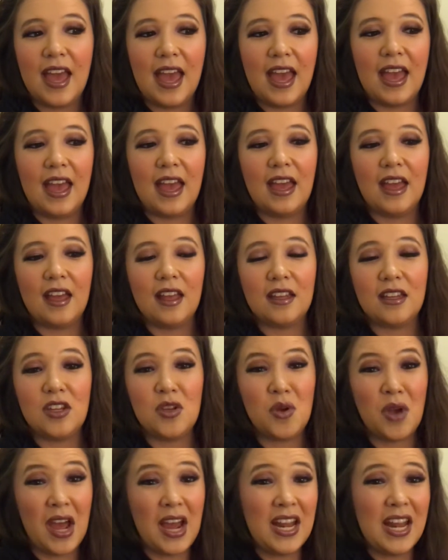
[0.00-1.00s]
and
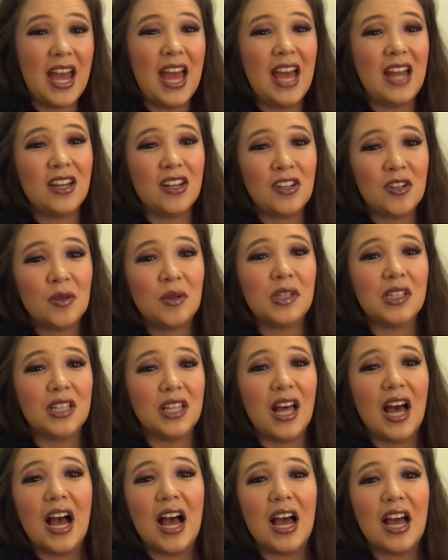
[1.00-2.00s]
you kind of had to do a
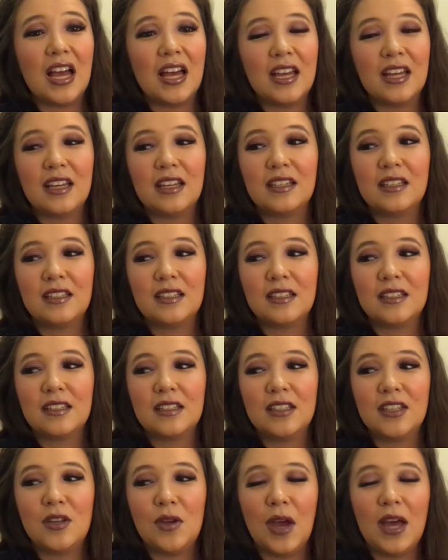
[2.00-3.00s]
lot.
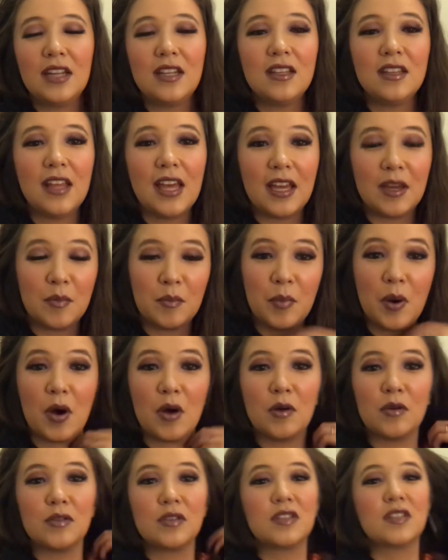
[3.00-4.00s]
You had to like
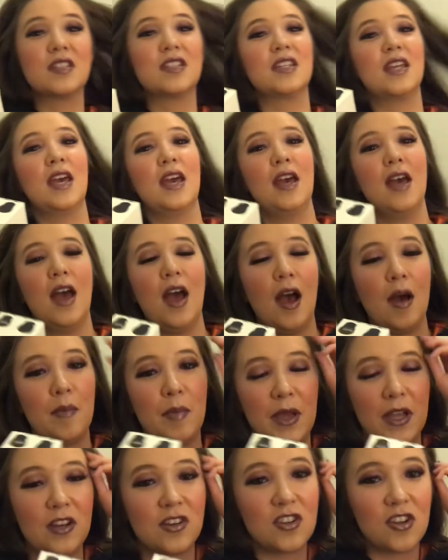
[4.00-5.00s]
post a
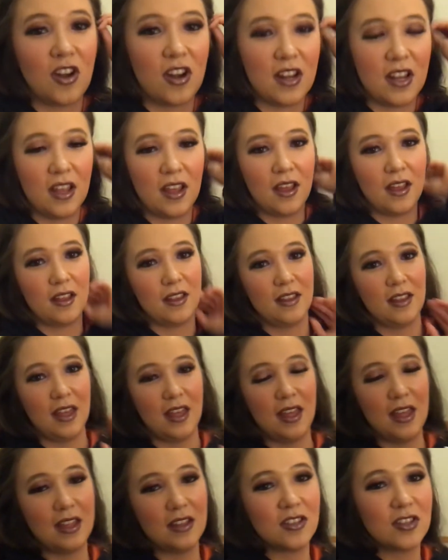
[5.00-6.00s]
picture on
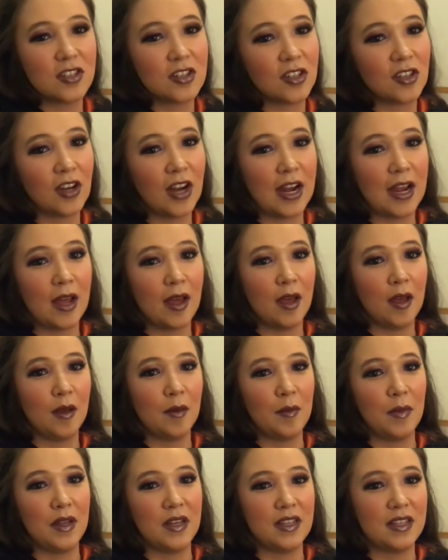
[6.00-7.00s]

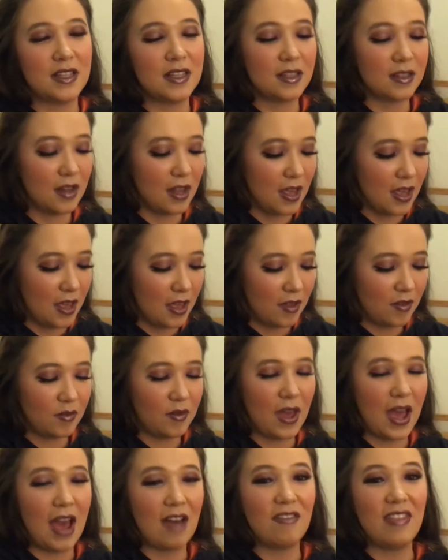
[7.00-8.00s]
Instagram and
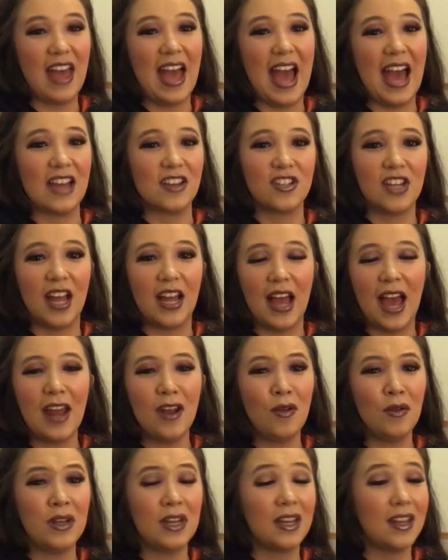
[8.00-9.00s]
have the hashtag.
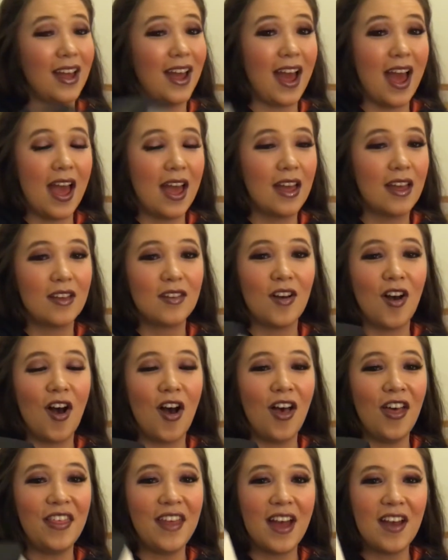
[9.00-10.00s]

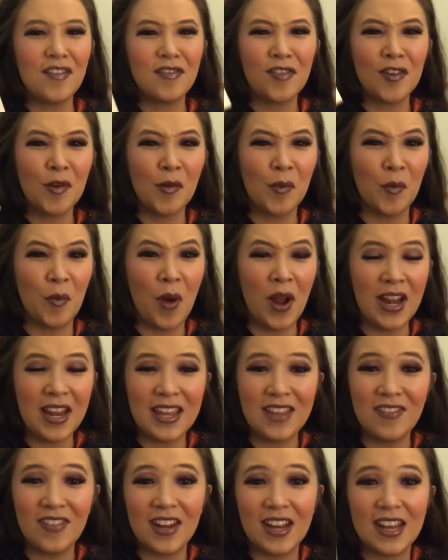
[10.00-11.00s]
All that for what
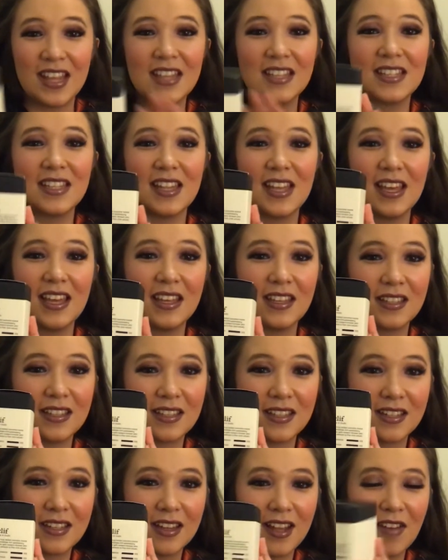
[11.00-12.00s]
even is
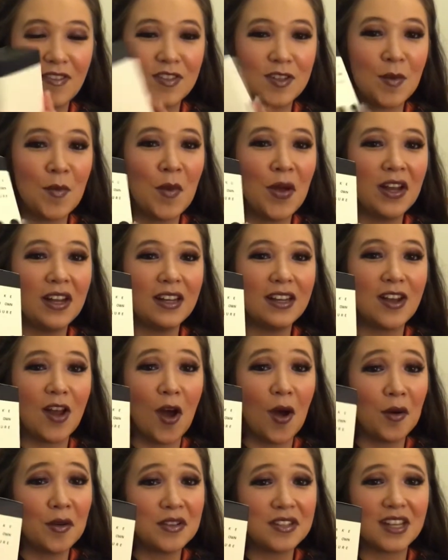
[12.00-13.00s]
this? If someone
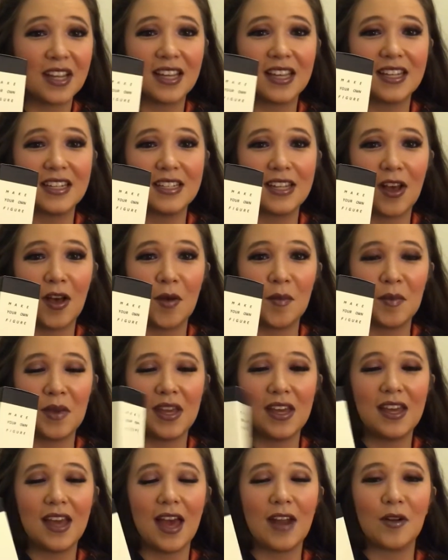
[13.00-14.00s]
knows and can tell
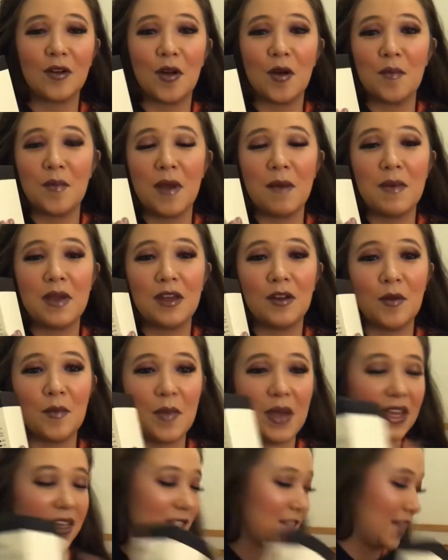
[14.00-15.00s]
me, I don't know, maybe it'll make